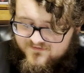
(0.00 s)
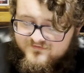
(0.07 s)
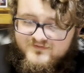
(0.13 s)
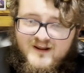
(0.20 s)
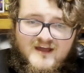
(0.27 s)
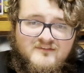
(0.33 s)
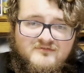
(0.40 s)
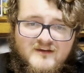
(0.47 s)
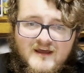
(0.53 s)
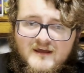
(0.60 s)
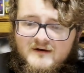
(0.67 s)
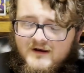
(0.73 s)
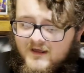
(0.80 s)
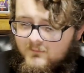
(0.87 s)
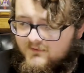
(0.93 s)
FNAF fan
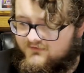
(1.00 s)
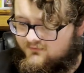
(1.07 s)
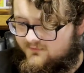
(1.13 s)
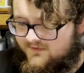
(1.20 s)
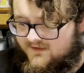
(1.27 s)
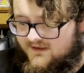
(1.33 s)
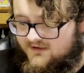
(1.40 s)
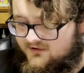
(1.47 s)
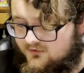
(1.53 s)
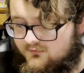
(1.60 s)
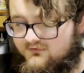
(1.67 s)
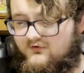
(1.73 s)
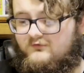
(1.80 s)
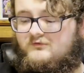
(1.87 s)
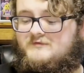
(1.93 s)
and I wasn't really a
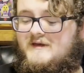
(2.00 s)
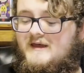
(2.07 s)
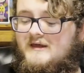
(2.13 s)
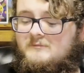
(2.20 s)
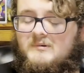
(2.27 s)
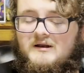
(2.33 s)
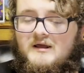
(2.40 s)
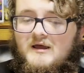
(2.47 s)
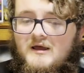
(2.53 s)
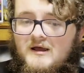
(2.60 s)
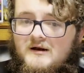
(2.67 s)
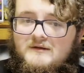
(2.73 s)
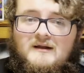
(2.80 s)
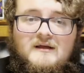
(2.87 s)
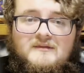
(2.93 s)
Youtooz fan, but
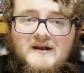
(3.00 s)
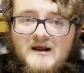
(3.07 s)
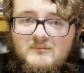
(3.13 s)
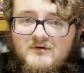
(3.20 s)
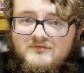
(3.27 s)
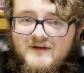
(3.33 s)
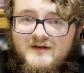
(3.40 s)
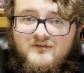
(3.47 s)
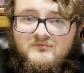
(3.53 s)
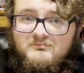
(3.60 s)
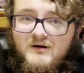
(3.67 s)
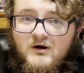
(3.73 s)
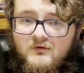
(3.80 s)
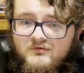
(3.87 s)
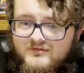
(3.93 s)
now that I'm a fan of
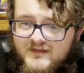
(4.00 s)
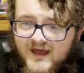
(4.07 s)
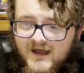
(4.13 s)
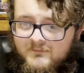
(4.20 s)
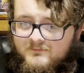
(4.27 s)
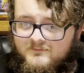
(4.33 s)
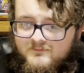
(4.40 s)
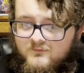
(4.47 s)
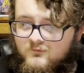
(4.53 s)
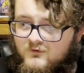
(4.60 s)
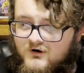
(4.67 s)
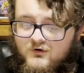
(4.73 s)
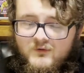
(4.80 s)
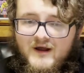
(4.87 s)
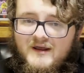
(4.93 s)
both, I
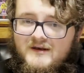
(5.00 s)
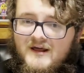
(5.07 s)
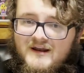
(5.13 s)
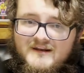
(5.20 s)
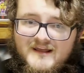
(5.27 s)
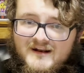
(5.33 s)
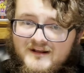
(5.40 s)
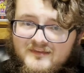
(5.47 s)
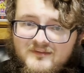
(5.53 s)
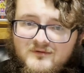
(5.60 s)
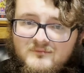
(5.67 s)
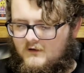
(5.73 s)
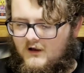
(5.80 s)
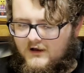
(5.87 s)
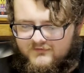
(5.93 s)
regret not getting
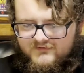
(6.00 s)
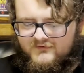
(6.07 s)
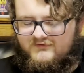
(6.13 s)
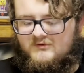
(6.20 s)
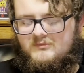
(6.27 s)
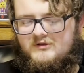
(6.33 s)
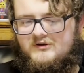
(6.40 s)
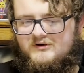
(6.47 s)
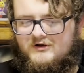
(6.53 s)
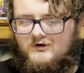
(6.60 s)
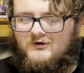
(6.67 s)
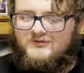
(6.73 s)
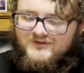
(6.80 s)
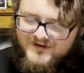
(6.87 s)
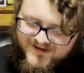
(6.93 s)
them. Also similar to
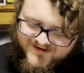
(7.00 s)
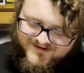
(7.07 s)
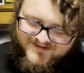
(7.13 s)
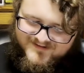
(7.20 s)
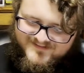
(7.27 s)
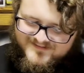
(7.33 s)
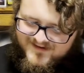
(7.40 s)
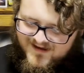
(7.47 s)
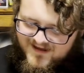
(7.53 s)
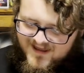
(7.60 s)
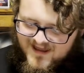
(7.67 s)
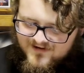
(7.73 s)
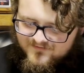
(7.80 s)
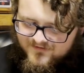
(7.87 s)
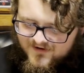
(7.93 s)
Golden Etalus, I
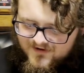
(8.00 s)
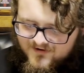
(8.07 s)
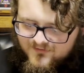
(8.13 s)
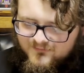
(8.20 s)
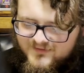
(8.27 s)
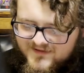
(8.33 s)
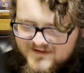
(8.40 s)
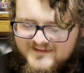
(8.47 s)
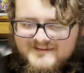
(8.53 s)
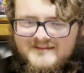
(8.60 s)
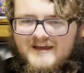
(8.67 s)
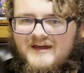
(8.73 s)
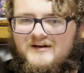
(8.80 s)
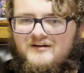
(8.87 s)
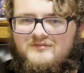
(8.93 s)
have a complete
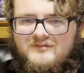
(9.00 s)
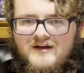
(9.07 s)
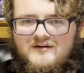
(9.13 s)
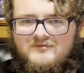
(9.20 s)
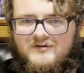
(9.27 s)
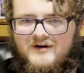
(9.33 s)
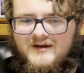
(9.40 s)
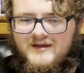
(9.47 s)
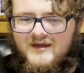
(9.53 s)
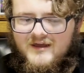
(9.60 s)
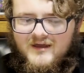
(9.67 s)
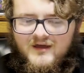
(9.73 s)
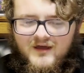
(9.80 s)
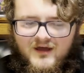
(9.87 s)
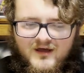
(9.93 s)
set of every
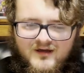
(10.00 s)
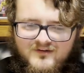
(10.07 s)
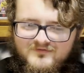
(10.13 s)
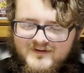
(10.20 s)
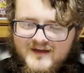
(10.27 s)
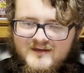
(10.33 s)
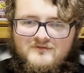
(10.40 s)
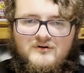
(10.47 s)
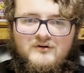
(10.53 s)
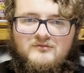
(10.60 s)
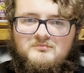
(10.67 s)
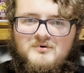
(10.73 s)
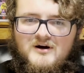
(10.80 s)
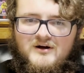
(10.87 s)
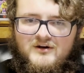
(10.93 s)
uh, Fanverse
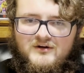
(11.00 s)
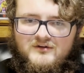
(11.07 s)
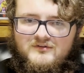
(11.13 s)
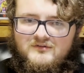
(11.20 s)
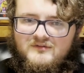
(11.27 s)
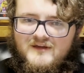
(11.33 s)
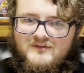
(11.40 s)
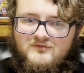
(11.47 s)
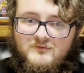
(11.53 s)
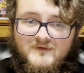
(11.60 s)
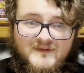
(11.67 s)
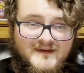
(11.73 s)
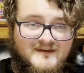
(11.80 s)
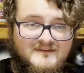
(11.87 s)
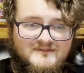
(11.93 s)
product that's
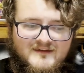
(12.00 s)
released.